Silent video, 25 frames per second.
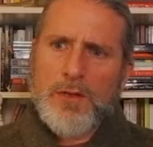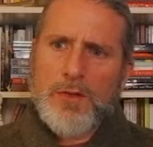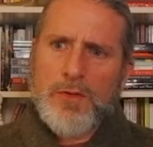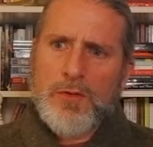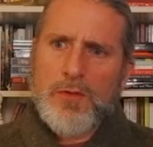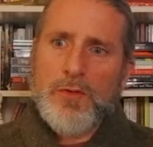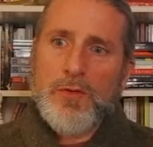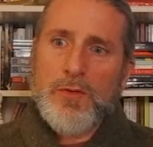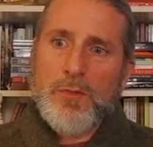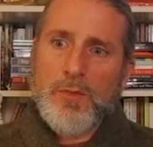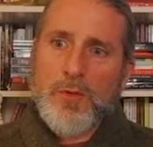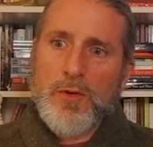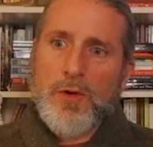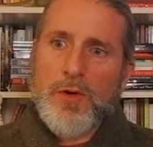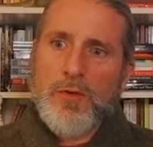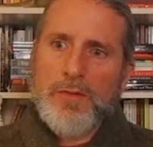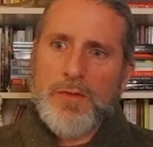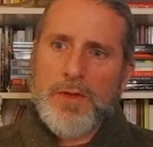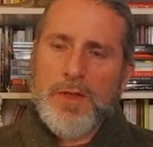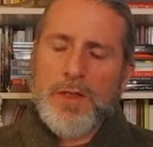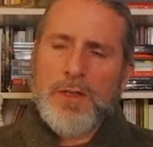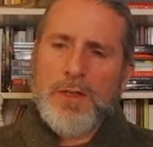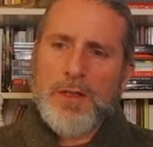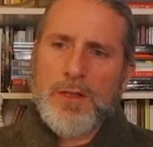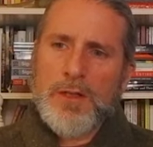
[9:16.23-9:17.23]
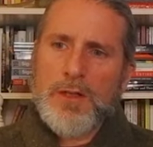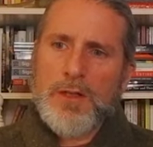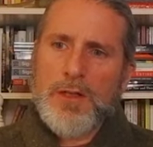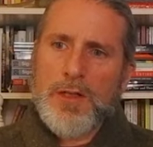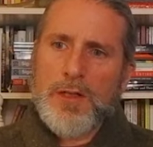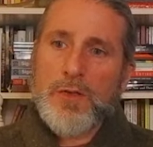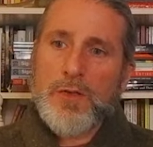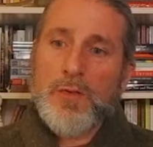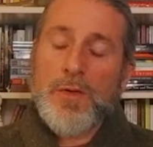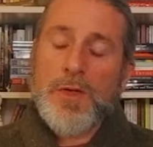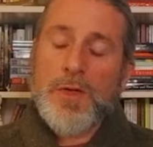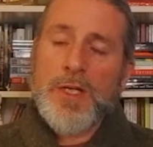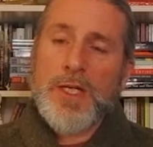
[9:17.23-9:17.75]
to Dubrovnik in, in
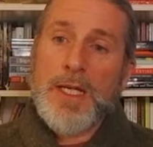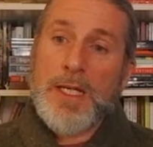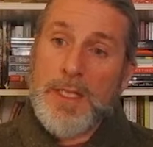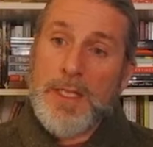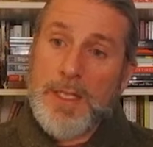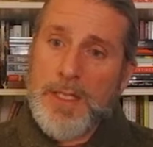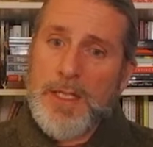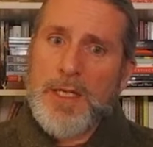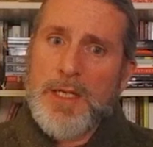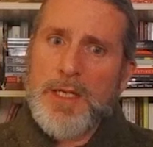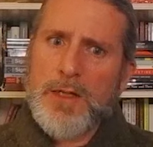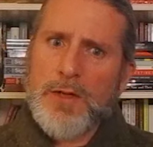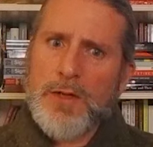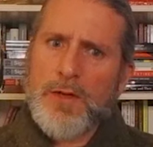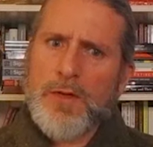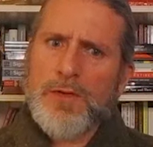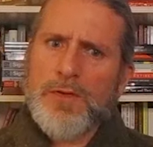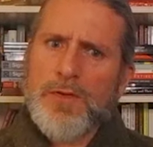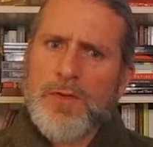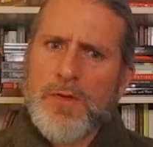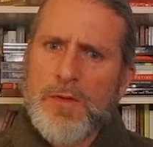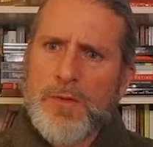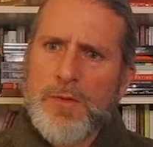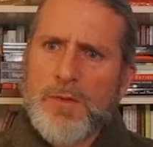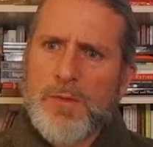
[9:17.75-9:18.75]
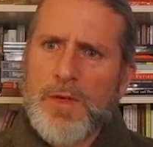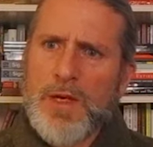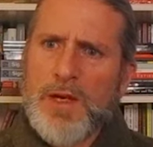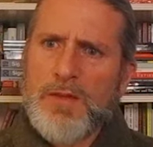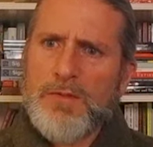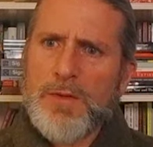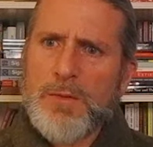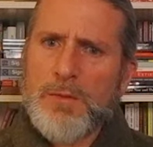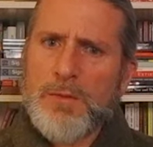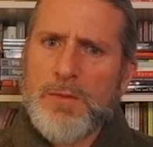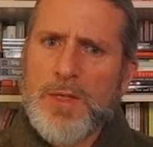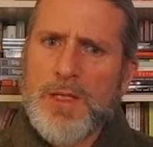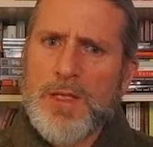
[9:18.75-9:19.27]
2019, and also
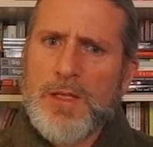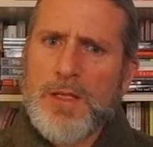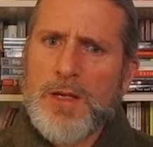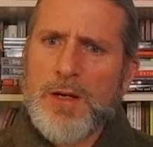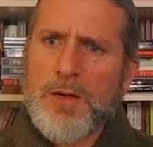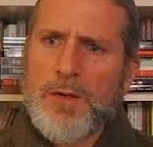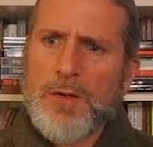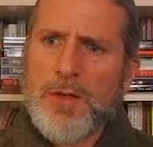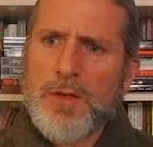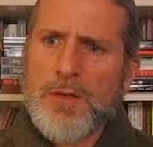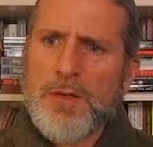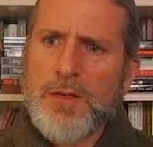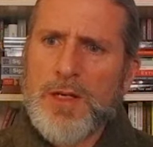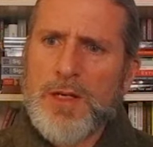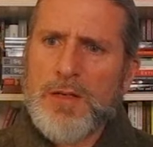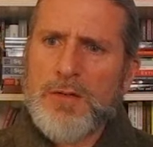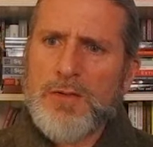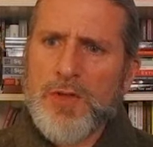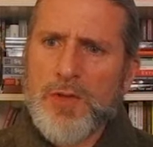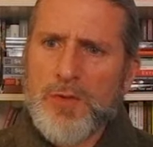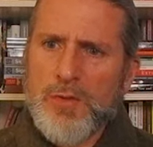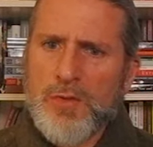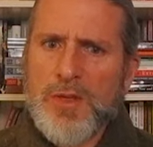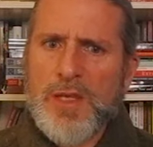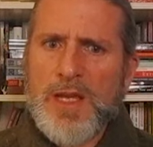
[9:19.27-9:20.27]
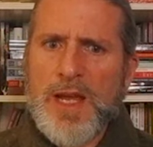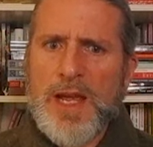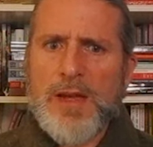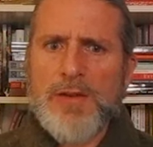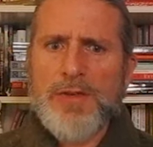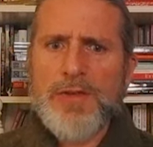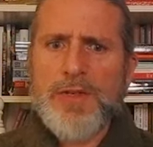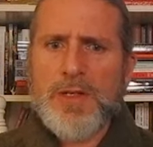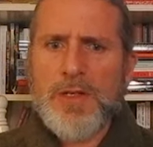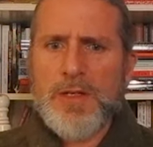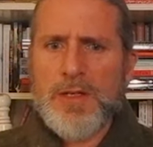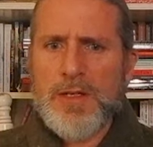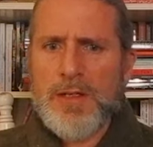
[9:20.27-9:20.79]
having been there in, in
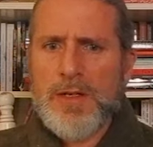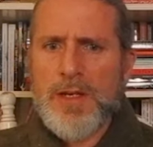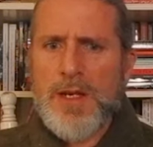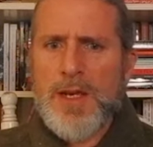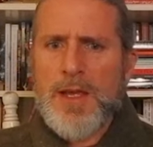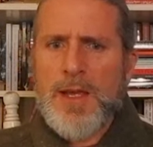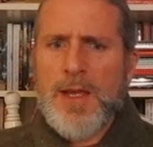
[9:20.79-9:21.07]
2000,